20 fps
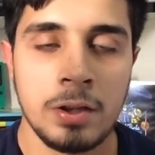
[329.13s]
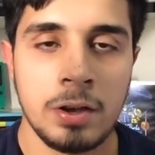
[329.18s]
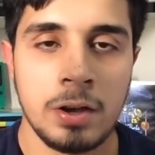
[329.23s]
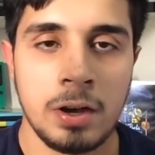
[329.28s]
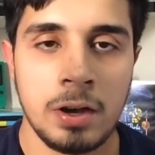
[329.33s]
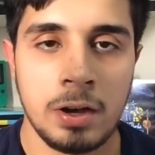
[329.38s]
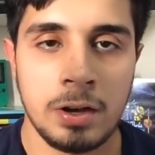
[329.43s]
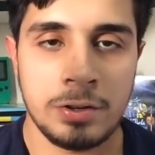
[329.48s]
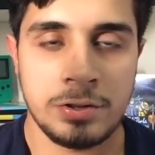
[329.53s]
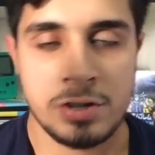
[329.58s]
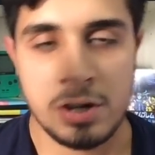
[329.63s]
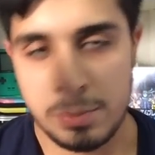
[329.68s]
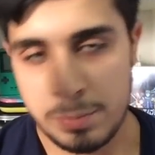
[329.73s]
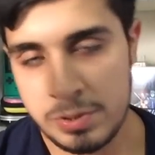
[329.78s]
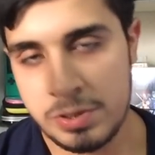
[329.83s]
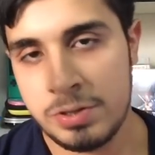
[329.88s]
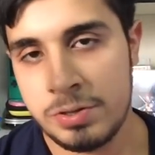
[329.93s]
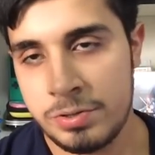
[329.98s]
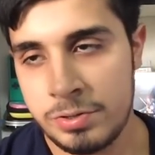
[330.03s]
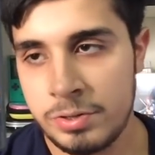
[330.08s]

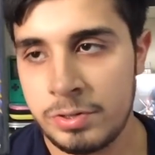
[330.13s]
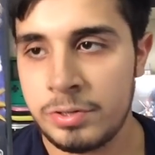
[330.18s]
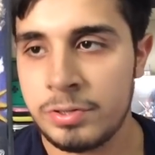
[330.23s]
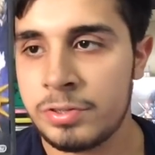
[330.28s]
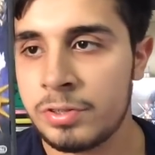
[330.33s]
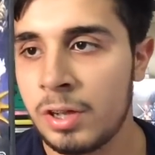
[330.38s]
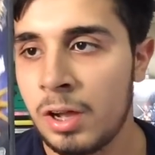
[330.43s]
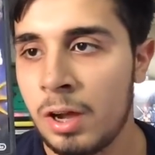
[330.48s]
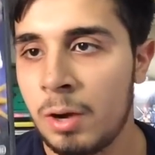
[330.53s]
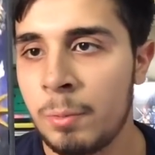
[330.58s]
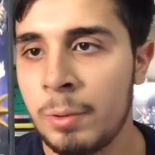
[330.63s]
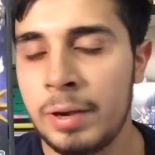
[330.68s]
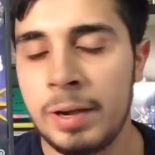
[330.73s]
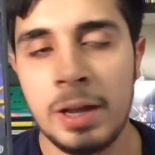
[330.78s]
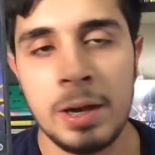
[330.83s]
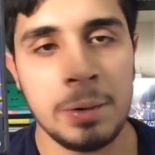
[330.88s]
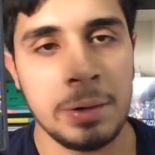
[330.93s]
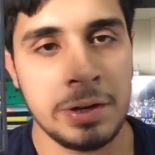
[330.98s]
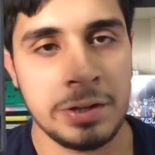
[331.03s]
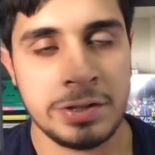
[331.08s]
JRPG series. One
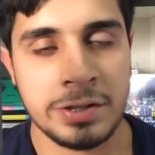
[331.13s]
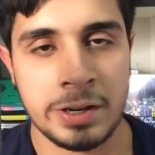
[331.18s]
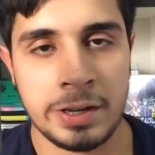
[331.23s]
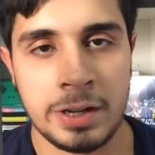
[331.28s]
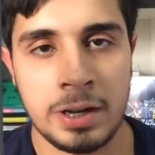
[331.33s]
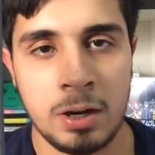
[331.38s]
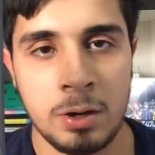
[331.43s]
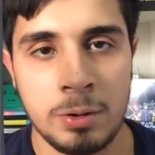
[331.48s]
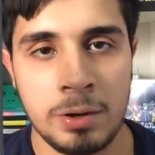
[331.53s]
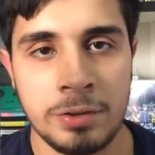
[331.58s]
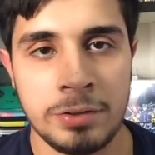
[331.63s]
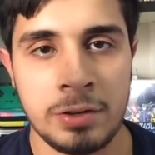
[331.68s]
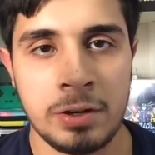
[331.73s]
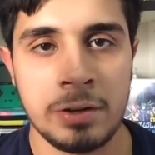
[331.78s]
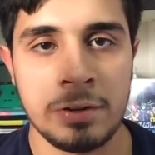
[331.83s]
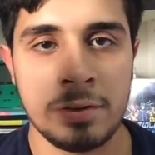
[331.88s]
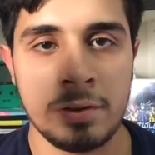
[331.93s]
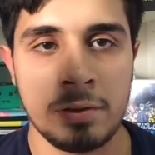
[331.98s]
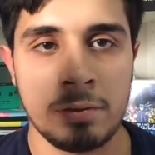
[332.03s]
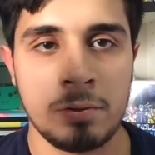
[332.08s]
day I want to check it out because I
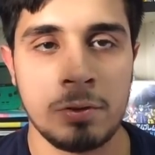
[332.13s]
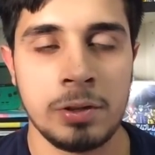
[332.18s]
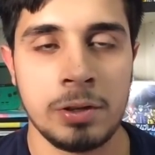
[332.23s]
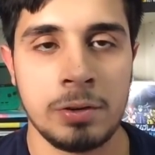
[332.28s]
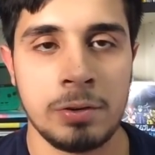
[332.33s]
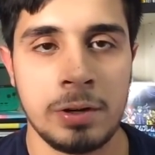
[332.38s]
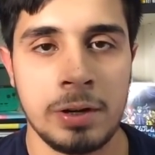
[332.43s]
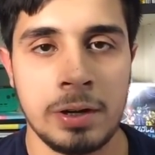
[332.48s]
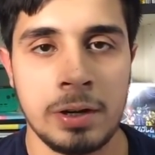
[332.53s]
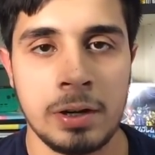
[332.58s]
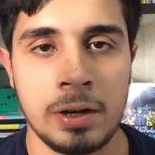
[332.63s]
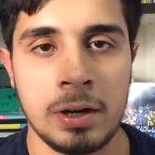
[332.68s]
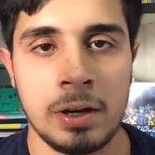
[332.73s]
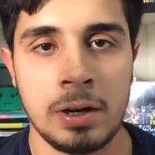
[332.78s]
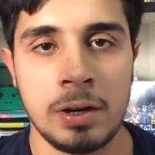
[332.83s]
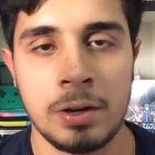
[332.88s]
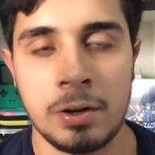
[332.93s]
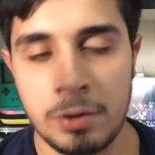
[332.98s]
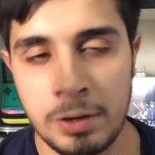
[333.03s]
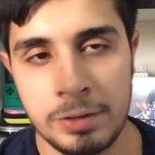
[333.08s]
heard it's a really
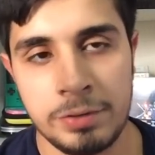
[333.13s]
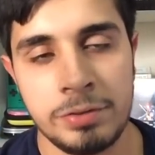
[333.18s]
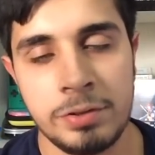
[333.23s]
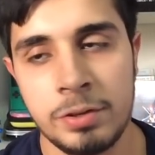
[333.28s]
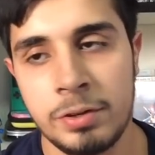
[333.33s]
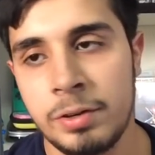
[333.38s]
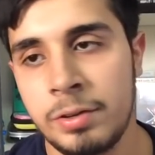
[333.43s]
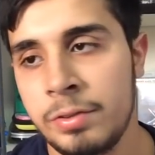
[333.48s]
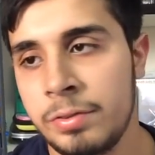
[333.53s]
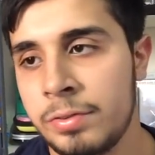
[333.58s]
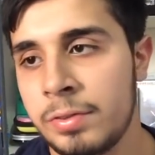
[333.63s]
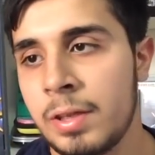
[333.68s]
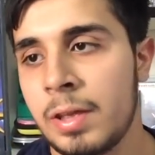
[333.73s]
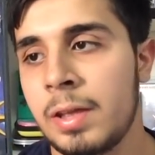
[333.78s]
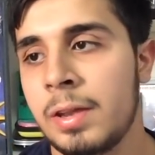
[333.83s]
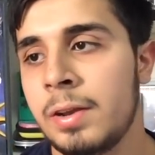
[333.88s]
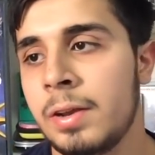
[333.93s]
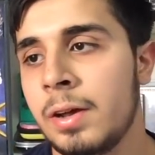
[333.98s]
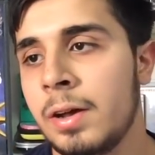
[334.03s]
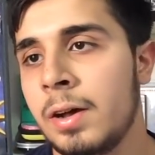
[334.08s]
great series.
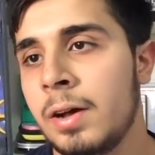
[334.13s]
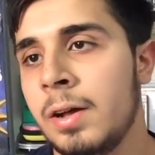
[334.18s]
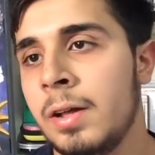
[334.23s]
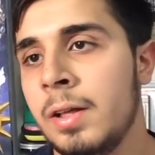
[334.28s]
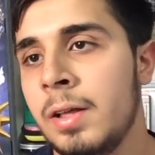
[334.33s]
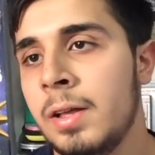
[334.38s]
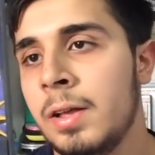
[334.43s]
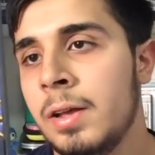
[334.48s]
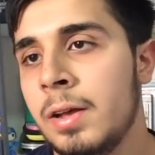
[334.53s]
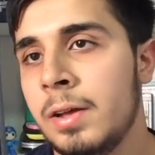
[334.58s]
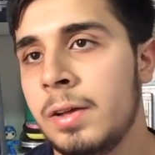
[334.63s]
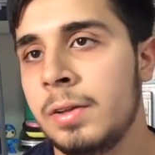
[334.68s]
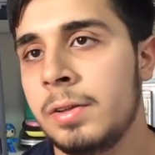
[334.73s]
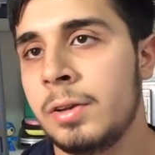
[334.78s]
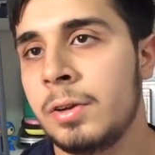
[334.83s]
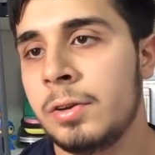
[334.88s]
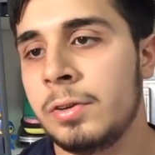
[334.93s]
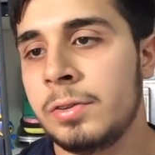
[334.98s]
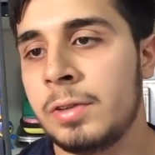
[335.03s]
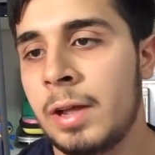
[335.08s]
And you
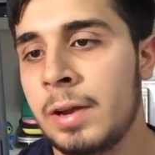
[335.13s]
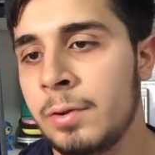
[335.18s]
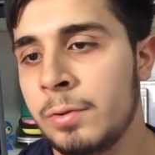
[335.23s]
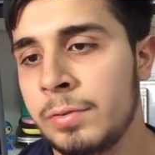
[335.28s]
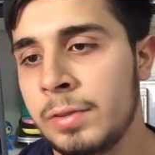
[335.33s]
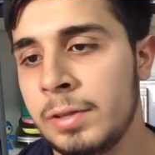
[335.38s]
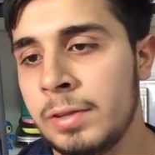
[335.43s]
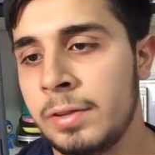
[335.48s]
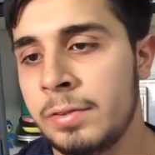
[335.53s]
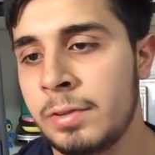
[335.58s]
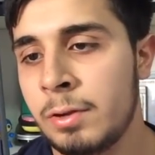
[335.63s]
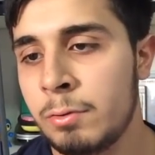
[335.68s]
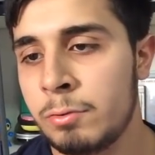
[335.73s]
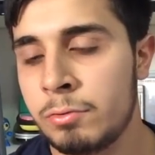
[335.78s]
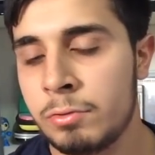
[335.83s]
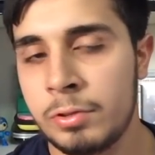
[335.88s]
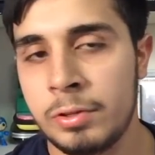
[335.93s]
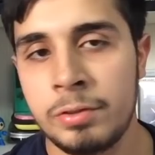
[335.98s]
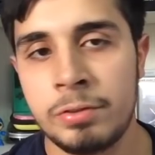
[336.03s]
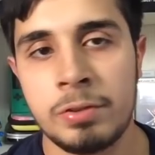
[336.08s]
know, I don't think Nintendo's
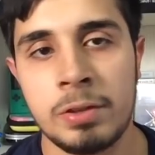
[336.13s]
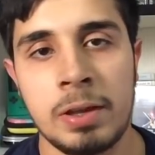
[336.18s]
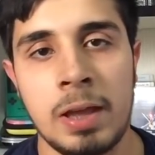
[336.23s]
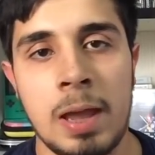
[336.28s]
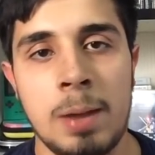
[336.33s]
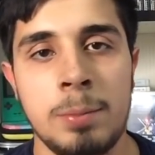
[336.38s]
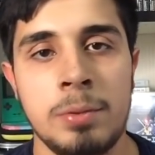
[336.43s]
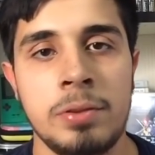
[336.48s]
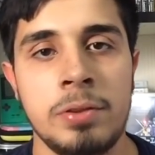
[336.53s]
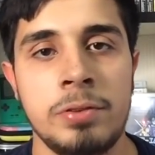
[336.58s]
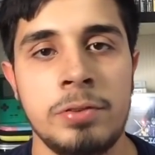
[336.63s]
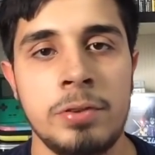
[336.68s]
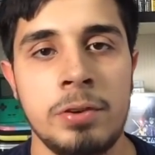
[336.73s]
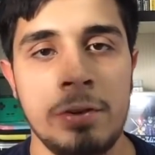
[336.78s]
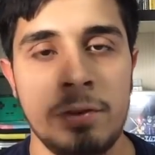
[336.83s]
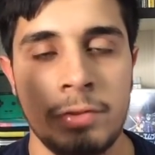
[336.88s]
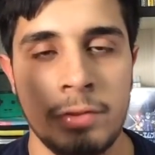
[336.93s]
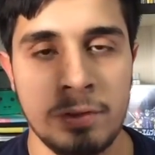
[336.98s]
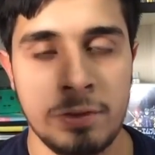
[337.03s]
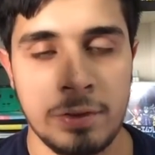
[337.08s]
released a game in this
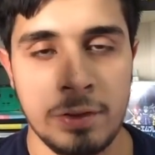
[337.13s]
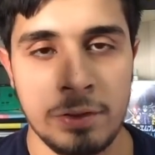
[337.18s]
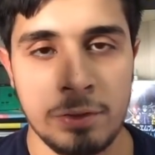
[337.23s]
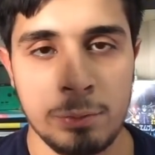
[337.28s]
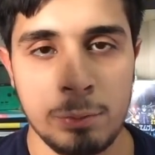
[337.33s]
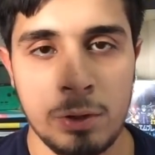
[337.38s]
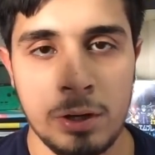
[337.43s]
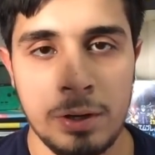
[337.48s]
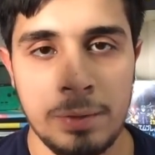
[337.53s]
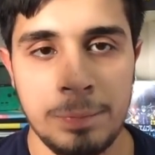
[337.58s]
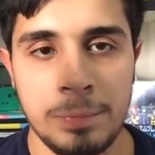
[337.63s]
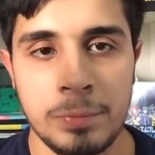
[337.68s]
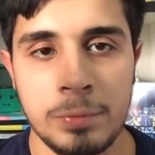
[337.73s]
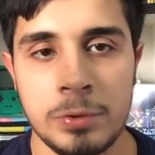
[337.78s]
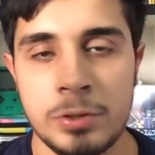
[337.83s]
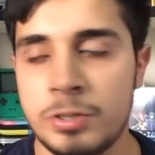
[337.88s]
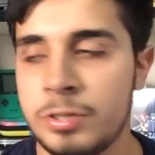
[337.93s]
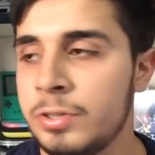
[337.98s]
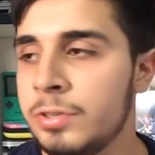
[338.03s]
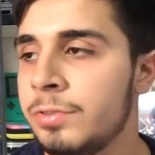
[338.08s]
series since this one,
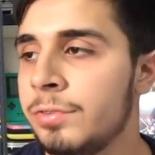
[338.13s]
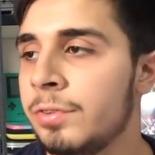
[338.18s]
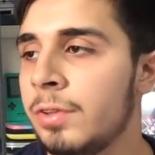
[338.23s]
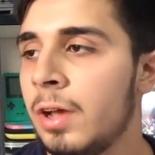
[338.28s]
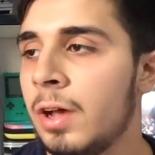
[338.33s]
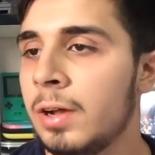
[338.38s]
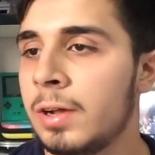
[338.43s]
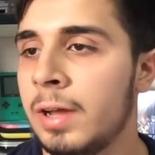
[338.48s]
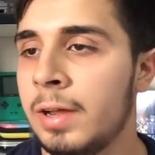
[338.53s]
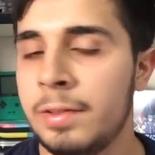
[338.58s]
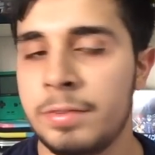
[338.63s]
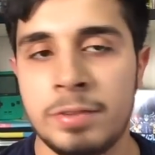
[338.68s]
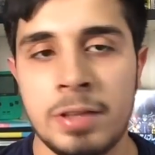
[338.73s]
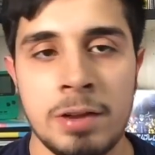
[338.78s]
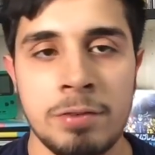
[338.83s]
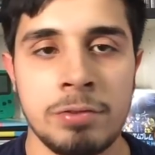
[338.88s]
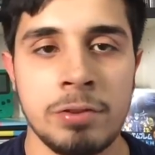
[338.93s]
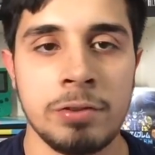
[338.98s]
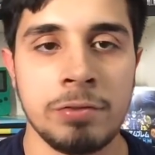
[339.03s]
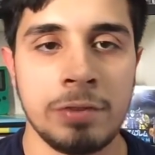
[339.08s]
which is kind of
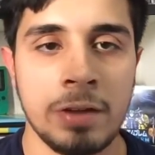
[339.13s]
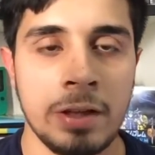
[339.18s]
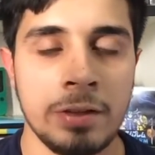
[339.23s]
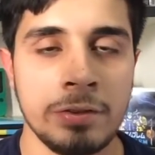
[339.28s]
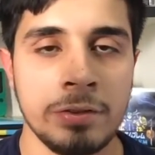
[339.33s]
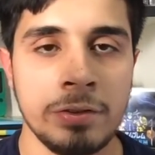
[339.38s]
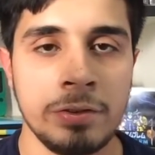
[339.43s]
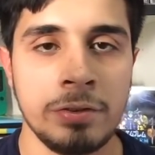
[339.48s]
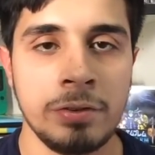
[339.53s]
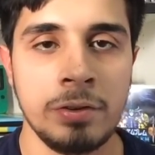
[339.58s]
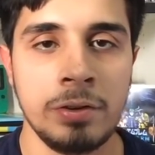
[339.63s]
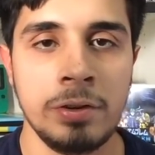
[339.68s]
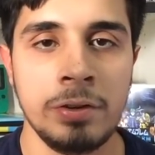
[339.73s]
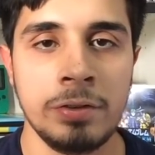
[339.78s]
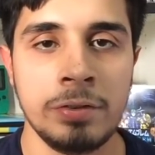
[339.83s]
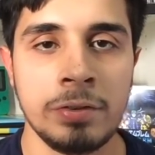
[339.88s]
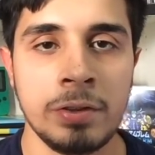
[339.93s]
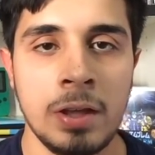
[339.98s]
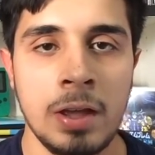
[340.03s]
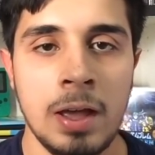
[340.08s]
sad for the fans of the
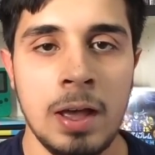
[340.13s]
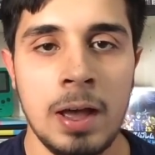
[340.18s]
series.